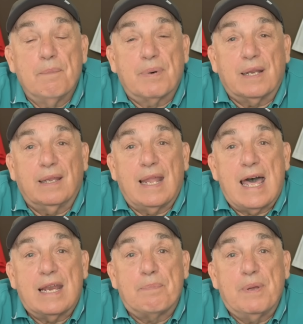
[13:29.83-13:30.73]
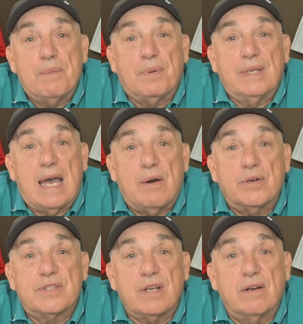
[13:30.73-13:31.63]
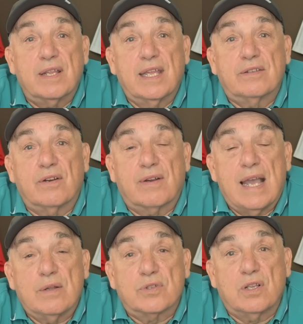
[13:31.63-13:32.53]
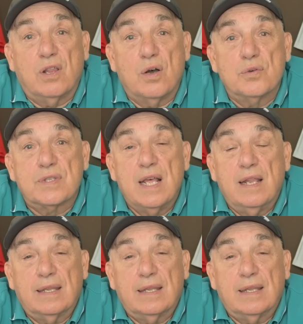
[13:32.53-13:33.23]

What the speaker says: But a lot of people now are starting to get their accounts closed.